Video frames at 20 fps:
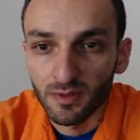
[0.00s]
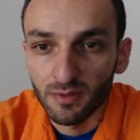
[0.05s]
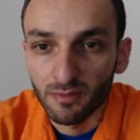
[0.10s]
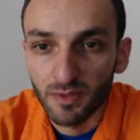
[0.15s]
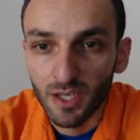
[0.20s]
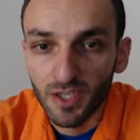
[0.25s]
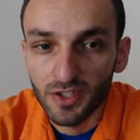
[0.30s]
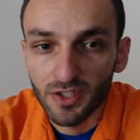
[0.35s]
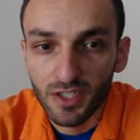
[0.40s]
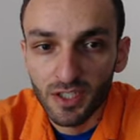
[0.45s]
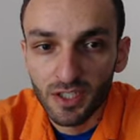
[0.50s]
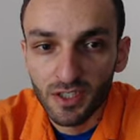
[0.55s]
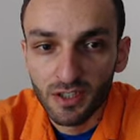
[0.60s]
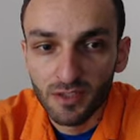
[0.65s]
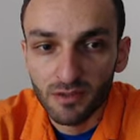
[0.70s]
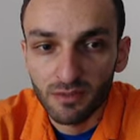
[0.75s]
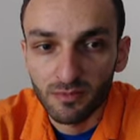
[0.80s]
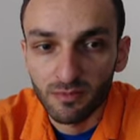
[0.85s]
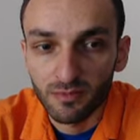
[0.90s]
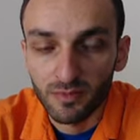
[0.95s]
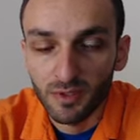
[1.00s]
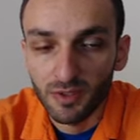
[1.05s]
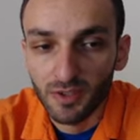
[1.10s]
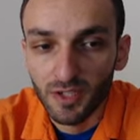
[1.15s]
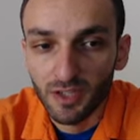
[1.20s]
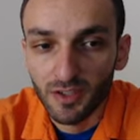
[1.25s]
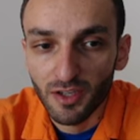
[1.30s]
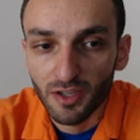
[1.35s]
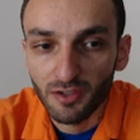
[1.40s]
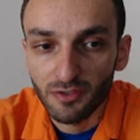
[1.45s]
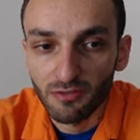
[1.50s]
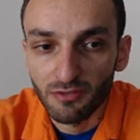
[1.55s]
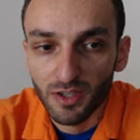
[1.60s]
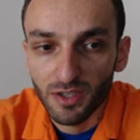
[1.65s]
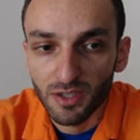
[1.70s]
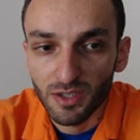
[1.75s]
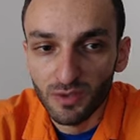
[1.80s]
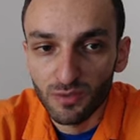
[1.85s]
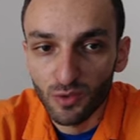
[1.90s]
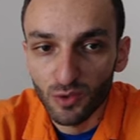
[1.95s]
a6, knight a3
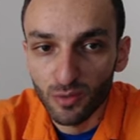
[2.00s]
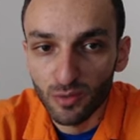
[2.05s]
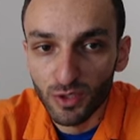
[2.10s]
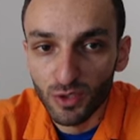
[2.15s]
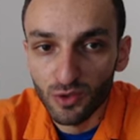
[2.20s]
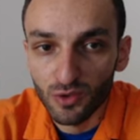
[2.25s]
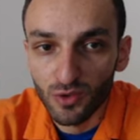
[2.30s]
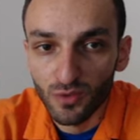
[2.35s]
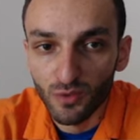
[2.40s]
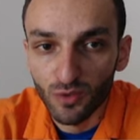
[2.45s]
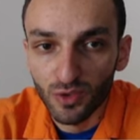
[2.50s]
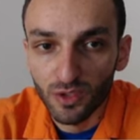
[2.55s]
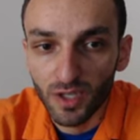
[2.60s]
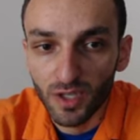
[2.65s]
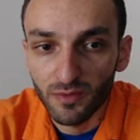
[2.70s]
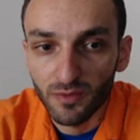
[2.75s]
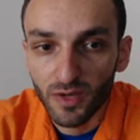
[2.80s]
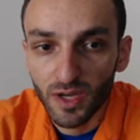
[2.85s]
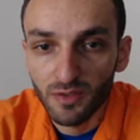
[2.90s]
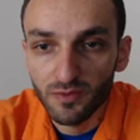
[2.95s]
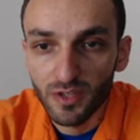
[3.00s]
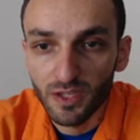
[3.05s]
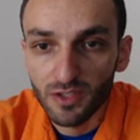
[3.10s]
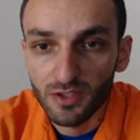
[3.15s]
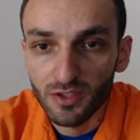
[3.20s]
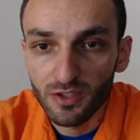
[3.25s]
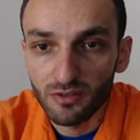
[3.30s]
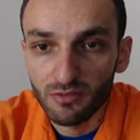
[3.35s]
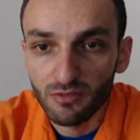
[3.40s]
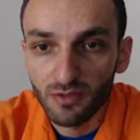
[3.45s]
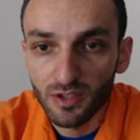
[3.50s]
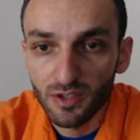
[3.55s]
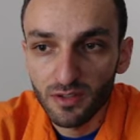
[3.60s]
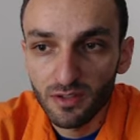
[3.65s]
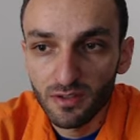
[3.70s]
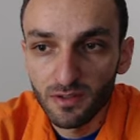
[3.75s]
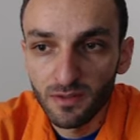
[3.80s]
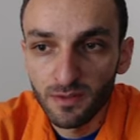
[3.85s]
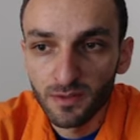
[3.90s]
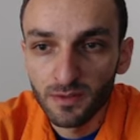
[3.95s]
doesn't work because of queen a5, knight c3.
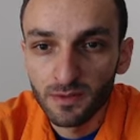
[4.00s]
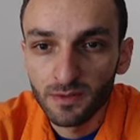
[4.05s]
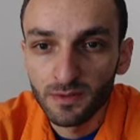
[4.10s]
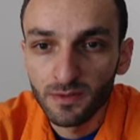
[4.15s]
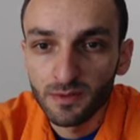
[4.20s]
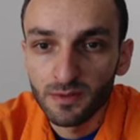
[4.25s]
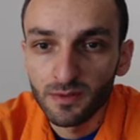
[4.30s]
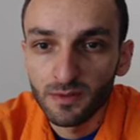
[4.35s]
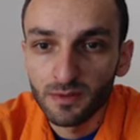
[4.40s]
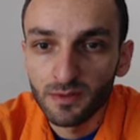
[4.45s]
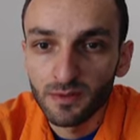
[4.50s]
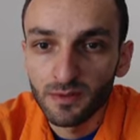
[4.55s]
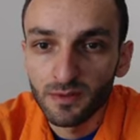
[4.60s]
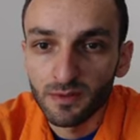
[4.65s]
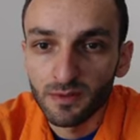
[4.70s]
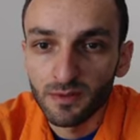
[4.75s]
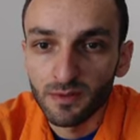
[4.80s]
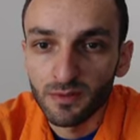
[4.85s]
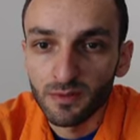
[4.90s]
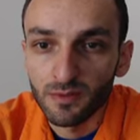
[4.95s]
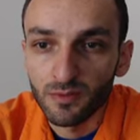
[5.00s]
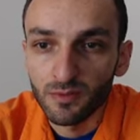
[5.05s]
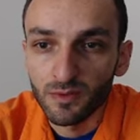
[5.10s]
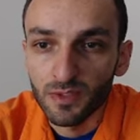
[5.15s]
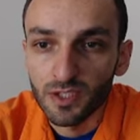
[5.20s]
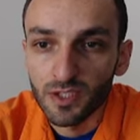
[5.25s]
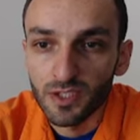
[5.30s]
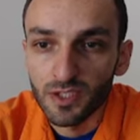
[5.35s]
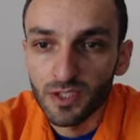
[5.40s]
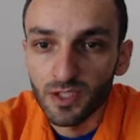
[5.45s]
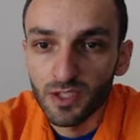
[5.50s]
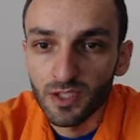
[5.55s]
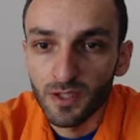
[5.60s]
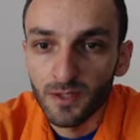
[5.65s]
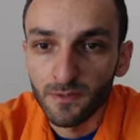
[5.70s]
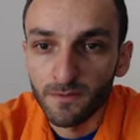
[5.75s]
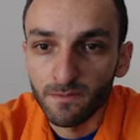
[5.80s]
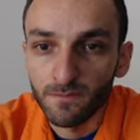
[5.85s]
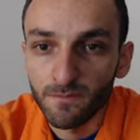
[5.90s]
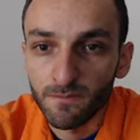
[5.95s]
We
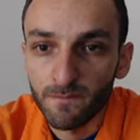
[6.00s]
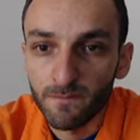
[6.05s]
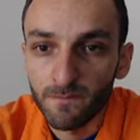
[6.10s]
see